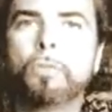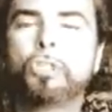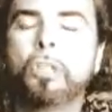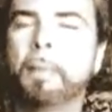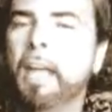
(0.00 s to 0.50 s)

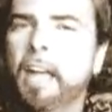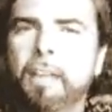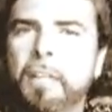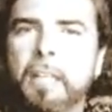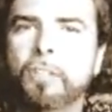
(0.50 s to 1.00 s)
some
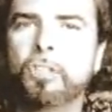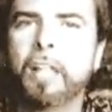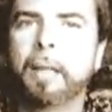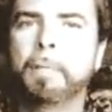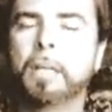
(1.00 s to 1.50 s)
evidence
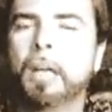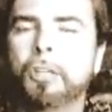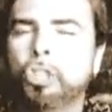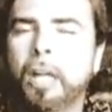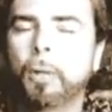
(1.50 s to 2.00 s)
that beyond a
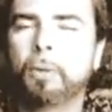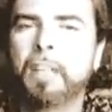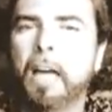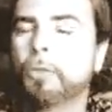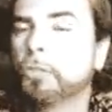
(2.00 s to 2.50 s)
shadow of a
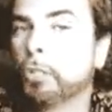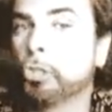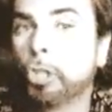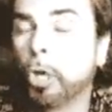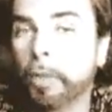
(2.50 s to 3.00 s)
doubt is going to
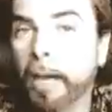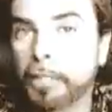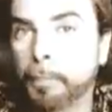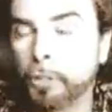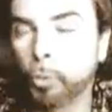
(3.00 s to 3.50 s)
show that I
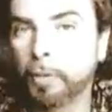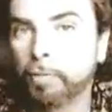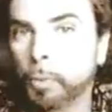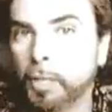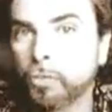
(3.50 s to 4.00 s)
spent
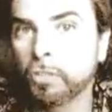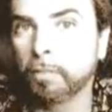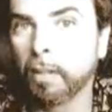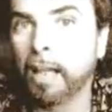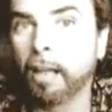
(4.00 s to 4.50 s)
24 years
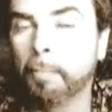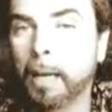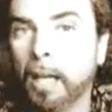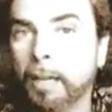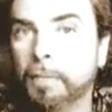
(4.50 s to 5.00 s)
of my
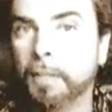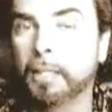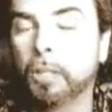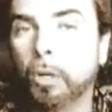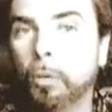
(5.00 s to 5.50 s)
life in the
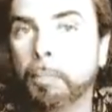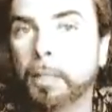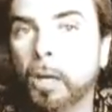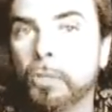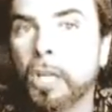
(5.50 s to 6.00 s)
occult,
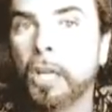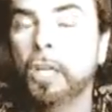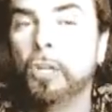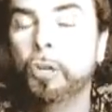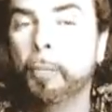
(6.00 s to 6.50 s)
because
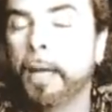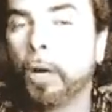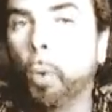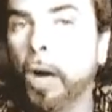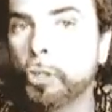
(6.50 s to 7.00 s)
no matter
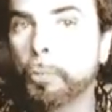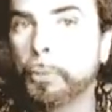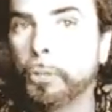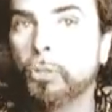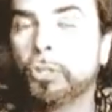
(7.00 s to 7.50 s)
what you
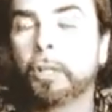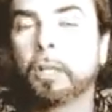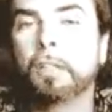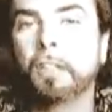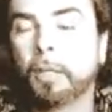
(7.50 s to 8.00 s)
produce, they're
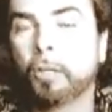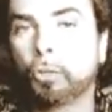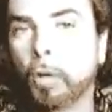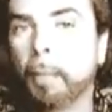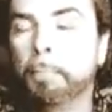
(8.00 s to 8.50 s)
going to
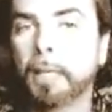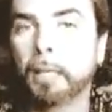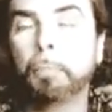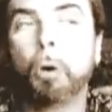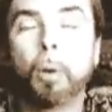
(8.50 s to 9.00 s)
try and pick it
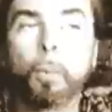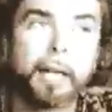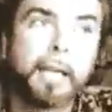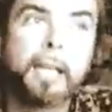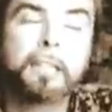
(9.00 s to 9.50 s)
apart. What I
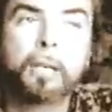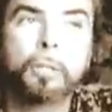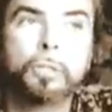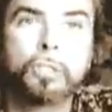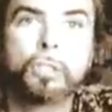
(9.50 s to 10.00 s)
can tell
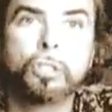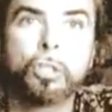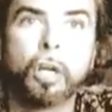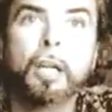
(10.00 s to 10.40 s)
you is this is